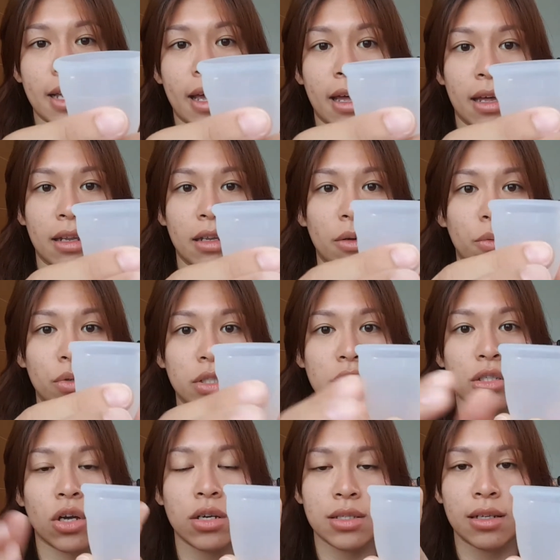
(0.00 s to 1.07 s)
and it will
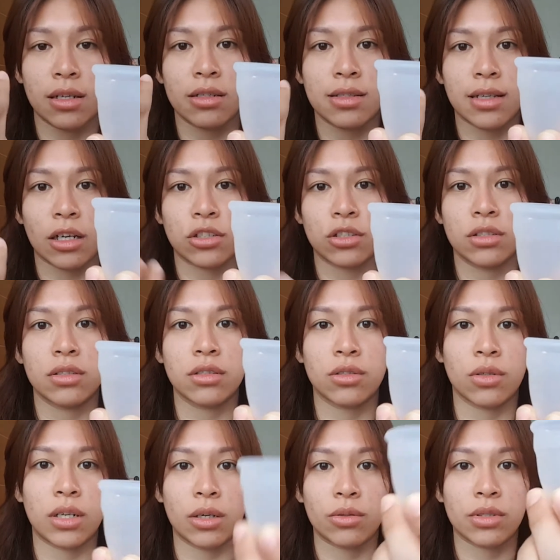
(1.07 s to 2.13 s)
just cause a little suction
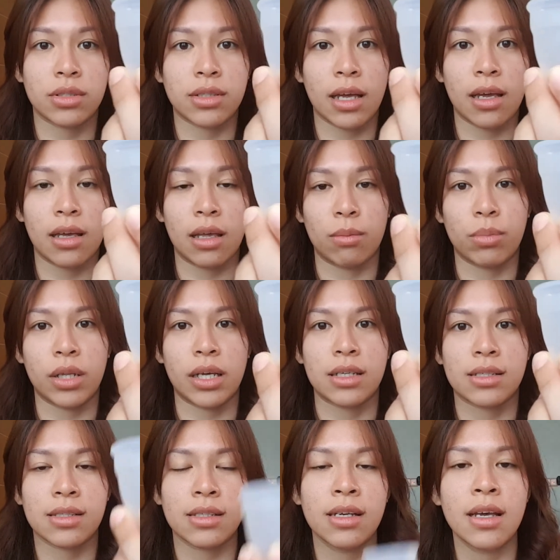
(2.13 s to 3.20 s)
so that it will stay in
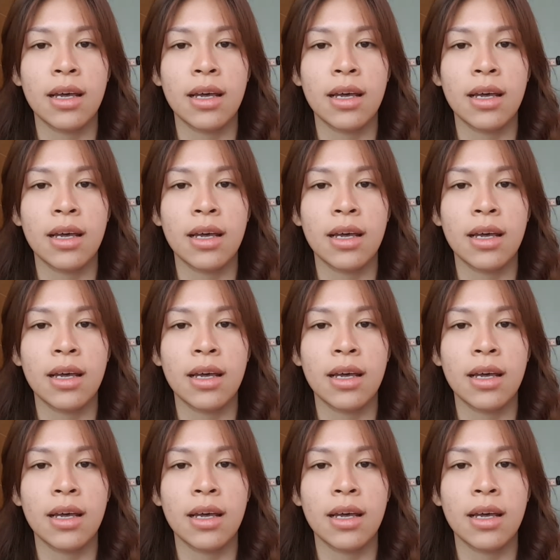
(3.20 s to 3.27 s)
place.